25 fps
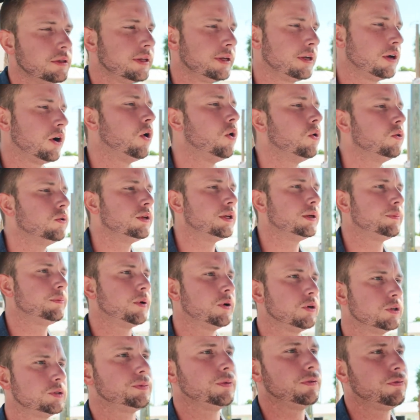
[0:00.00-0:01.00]
They only
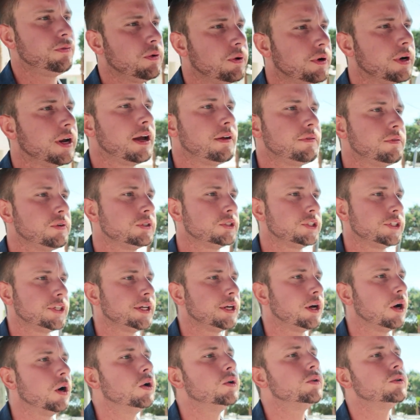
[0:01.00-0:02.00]
post before and afters.
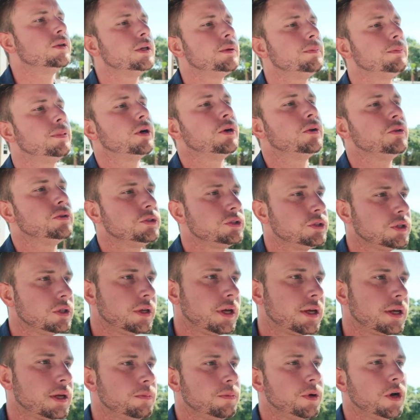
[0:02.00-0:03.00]
They only post,
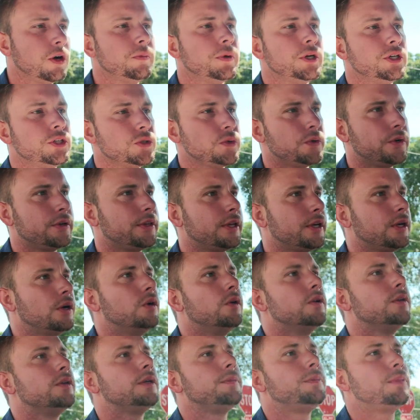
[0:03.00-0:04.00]
like in Permanent Jewelry, they
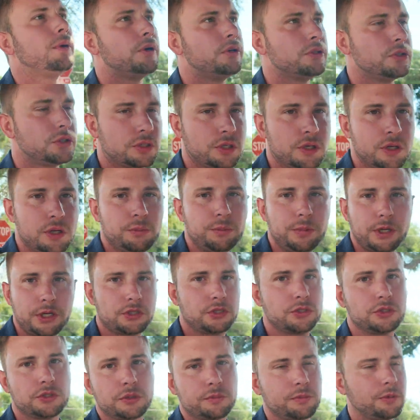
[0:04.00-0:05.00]
only post
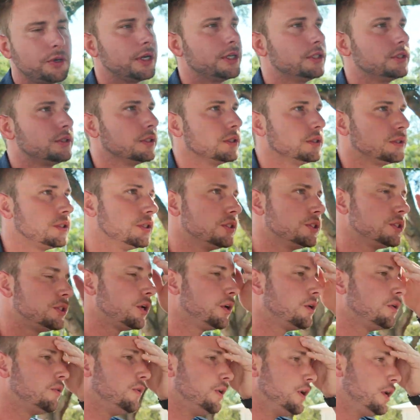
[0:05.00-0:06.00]
pictures of bracelets. And
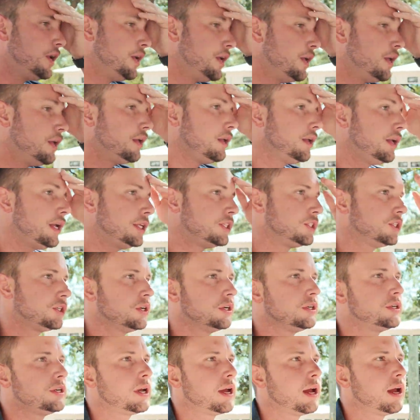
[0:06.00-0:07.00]
so it's
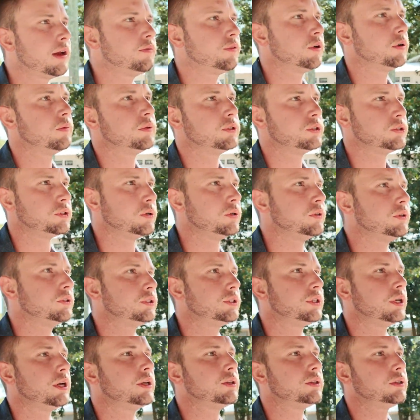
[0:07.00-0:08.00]
good to have your
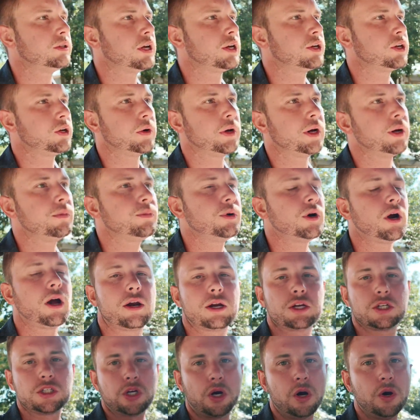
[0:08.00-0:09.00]
results and like your end
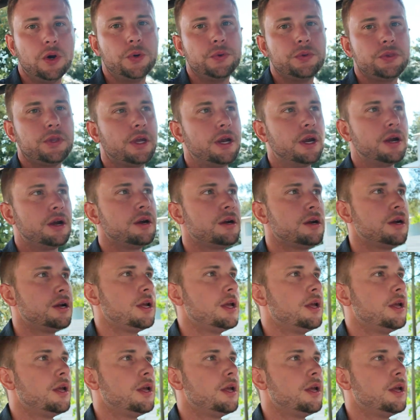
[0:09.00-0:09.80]
product on there.